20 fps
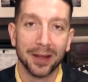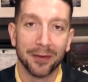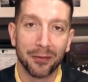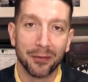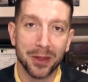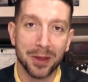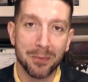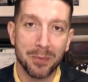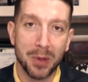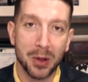
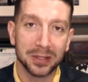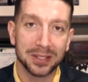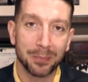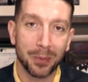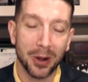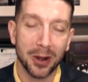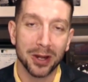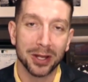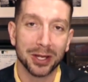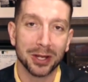For the
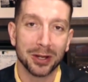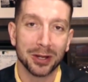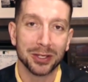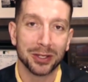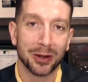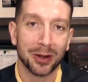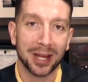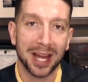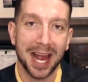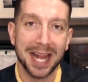most part,
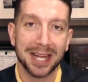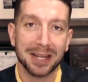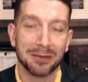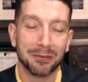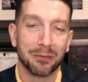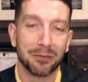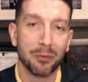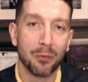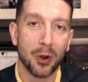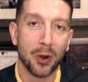you're kind
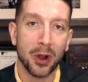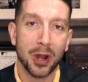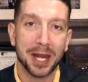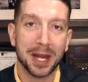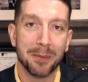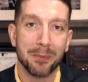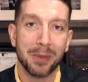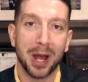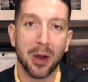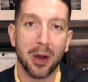of
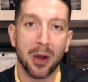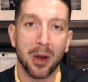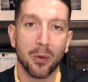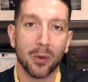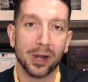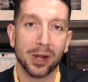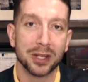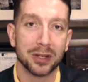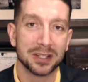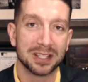worrying about
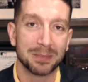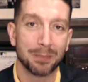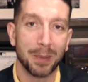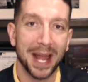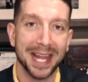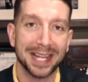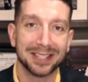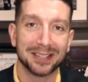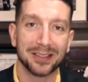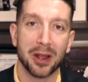where your
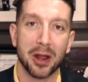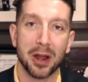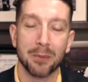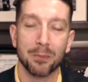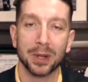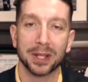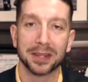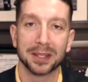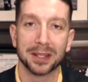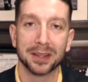spikes
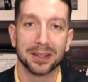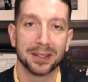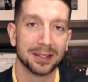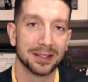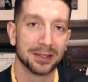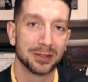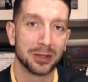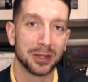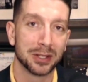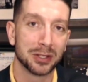are, but
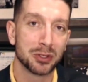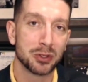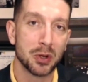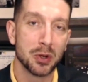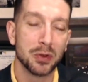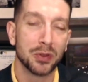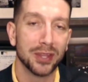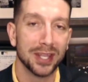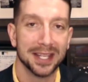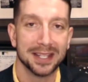the
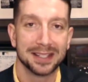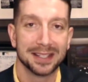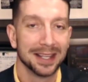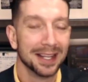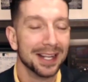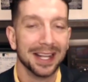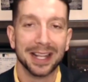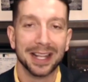truth is,